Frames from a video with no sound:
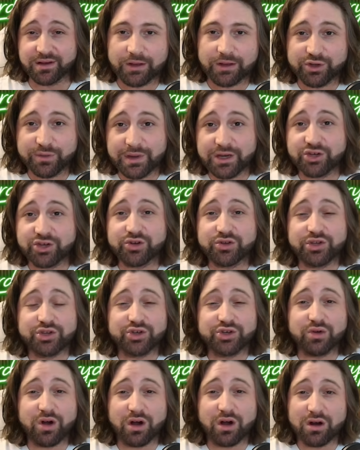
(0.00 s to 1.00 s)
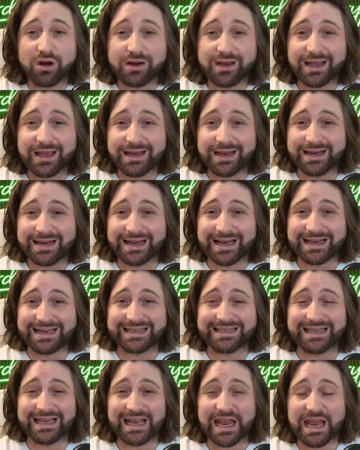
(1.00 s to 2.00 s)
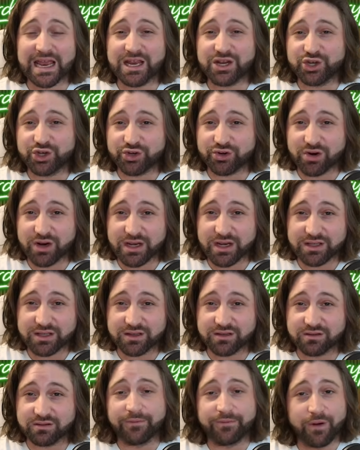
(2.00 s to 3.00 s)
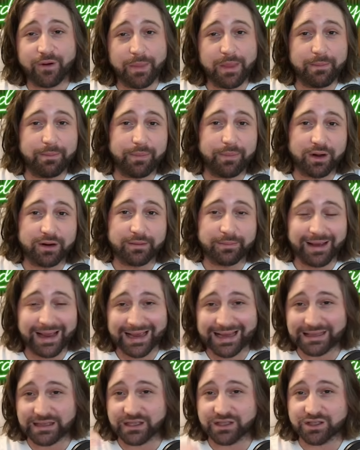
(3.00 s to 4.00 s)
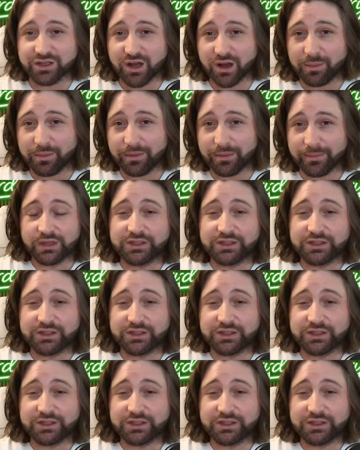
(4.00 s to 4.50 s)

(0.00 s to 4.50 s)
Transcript: to make sure that you are getting nice hedge trades from the bottom and the top,